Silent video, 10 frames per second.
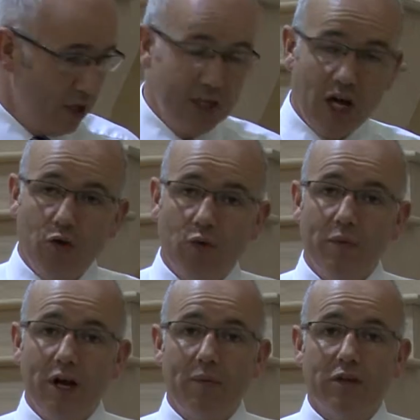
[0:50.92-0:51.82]
Now, when
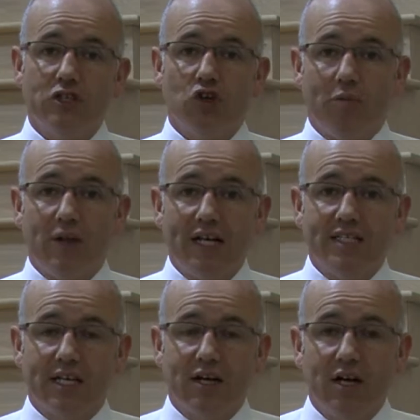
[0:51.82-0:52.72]
we're up on the top
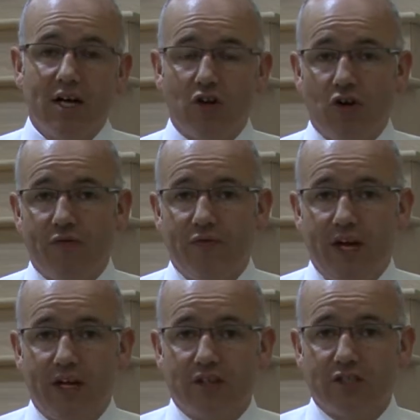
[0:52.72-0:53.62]
landing, a lot
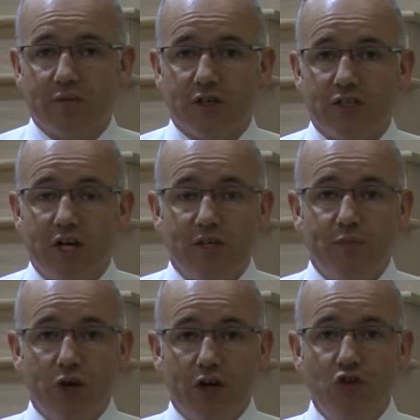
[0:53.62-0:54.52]
of customers
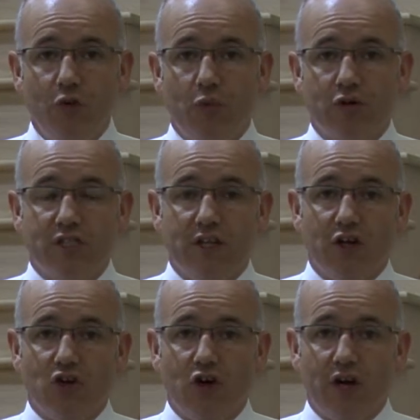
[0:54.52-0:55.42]
put a new post in at the
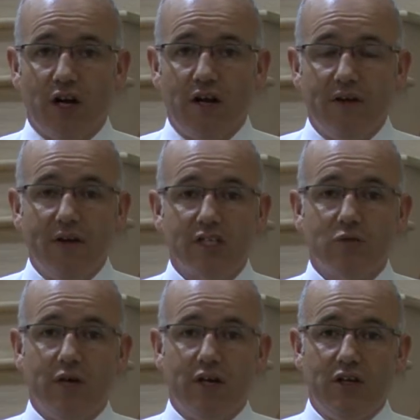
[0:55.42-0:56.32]
corner. That's
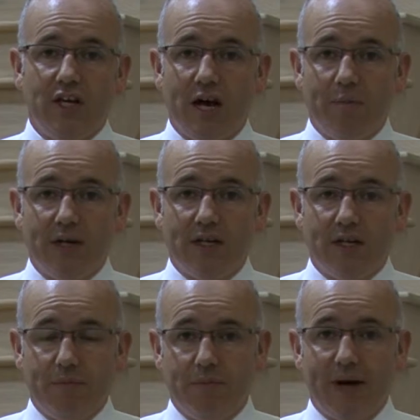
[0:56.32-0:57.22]
where you get a big
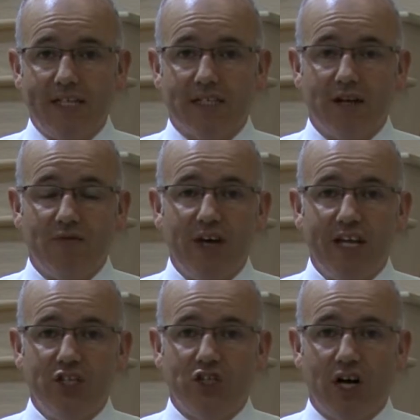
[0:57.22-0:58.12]
mitre, very
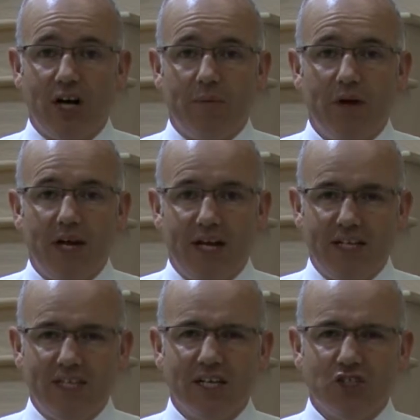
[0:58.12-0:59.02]
sharp, and
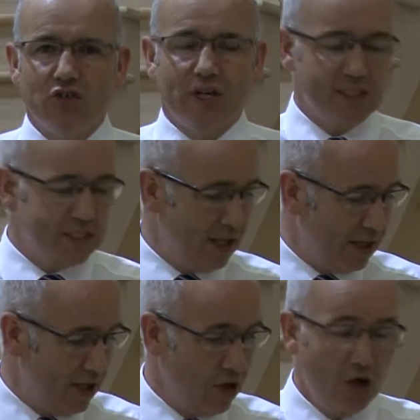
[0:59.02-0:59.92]
it does look unsightly.